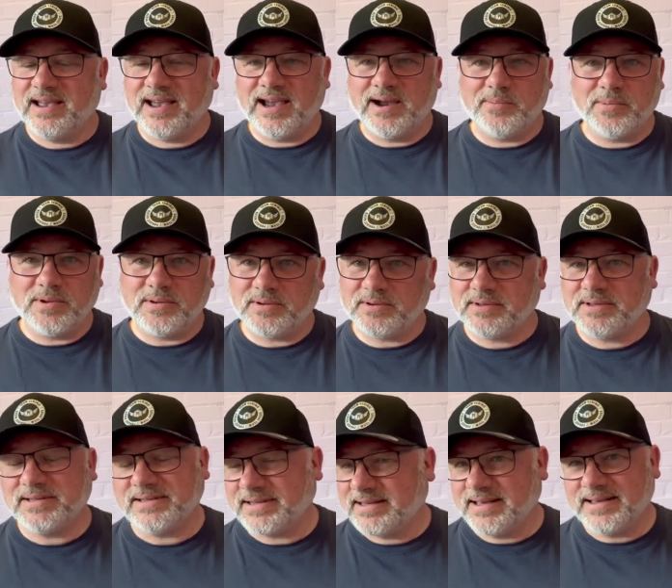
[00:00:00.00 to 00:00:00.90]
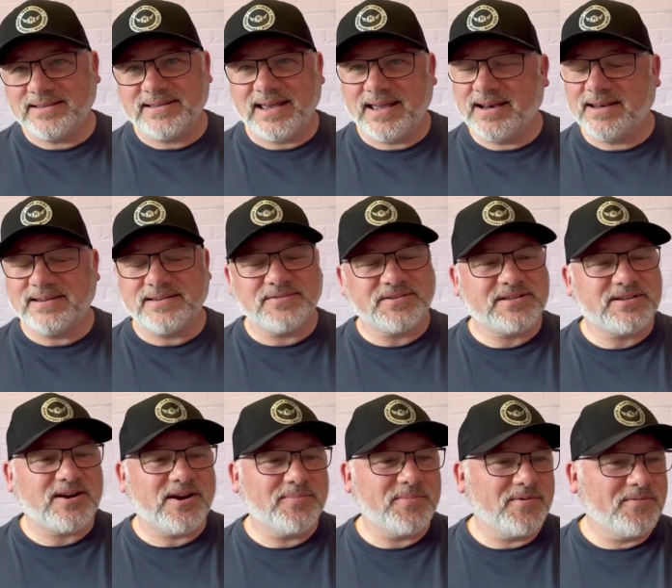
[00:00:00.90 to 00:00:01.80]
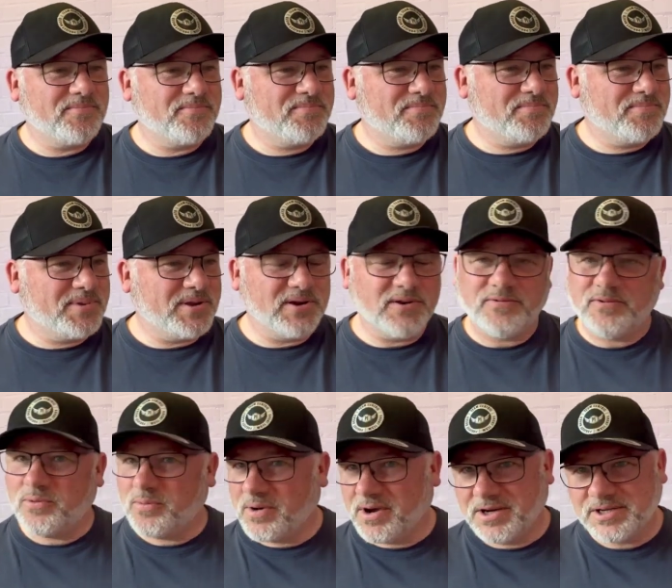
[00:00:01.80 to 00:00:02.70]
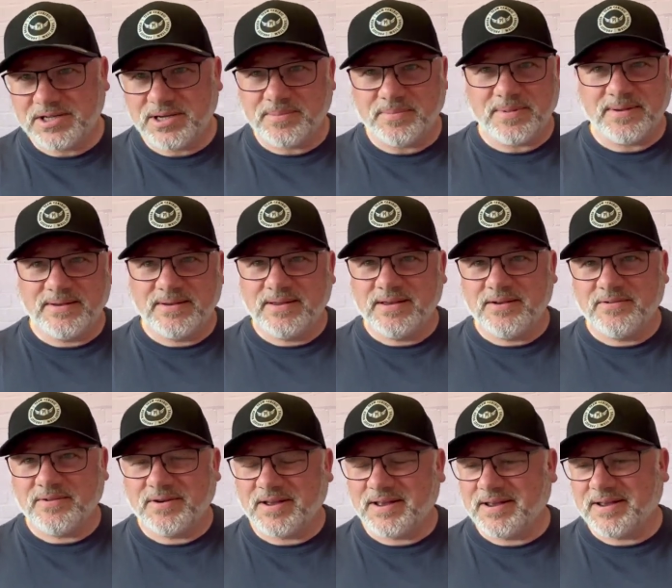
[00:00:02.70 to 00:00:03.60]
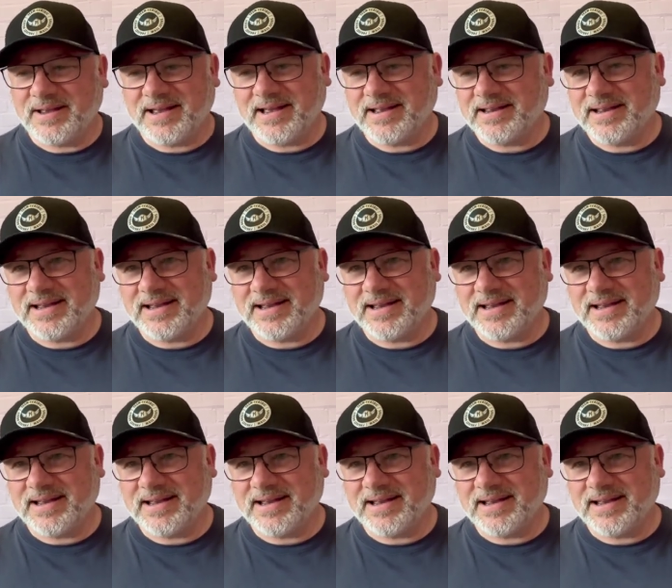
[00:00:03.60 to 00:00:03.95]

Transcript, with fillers: and we'll get into a time of beautiful worship uh,